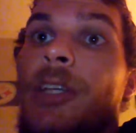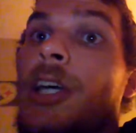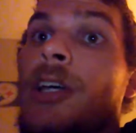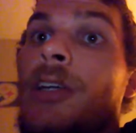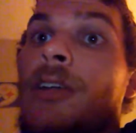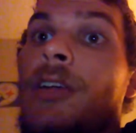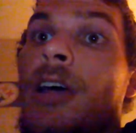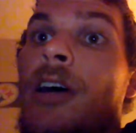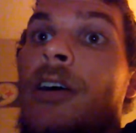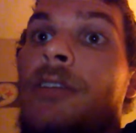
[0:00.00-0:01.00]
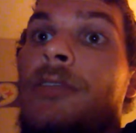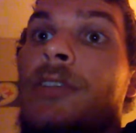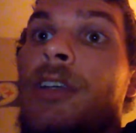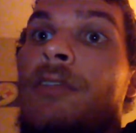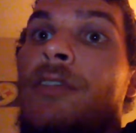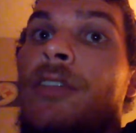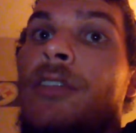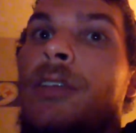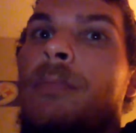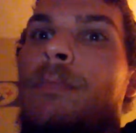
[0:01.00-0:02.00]
and I'll
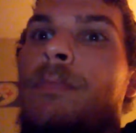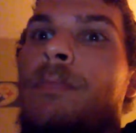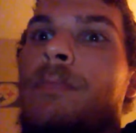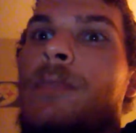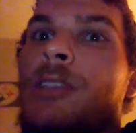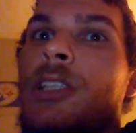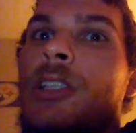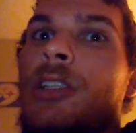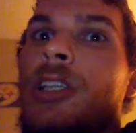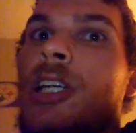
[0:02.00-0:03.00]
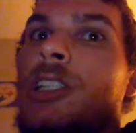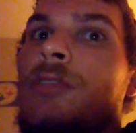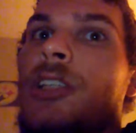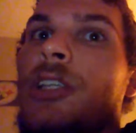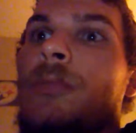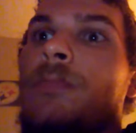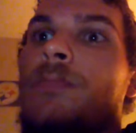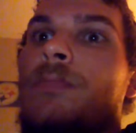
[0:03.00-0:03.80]
definitely see you in the next video.